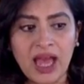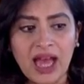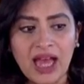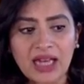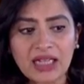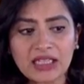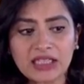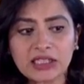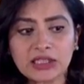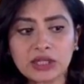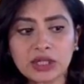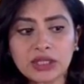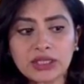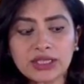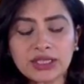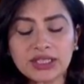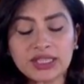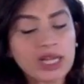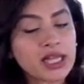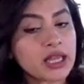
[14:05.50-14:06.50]
it's not
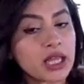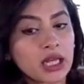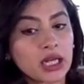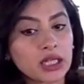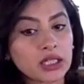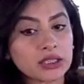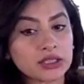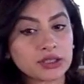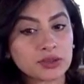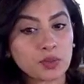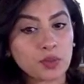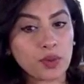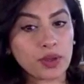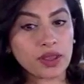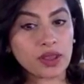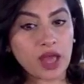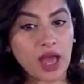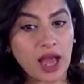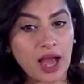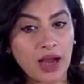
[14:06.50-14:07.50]
to say that it's
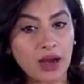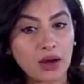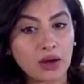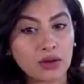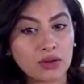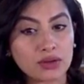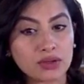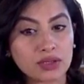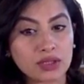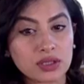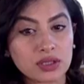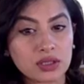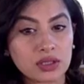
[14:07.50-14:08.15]
without